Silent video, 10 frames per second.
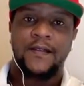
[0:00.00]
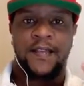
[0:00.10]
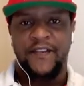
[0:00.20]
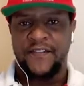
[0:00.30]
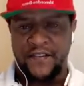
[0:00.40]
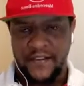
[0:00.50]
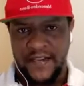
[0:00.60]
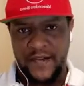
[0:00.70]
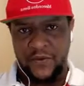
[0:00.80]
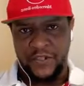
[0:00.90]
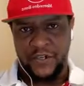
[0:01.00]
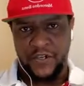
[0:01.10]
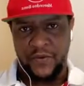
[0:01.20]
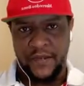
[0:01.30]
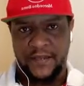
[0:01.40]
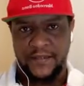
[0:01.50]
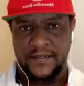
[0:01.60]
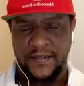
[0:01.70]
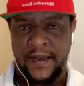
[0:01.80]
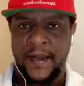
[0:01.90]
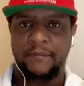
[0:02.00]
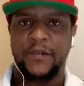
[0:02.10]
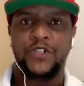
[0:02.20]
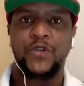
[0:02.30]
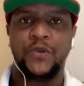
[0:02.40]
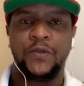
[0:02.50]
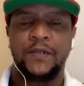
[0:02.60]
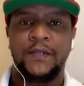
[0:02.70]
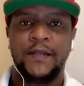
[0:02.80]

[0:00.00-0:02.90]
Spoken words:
they have never done what you're doing. And number 2,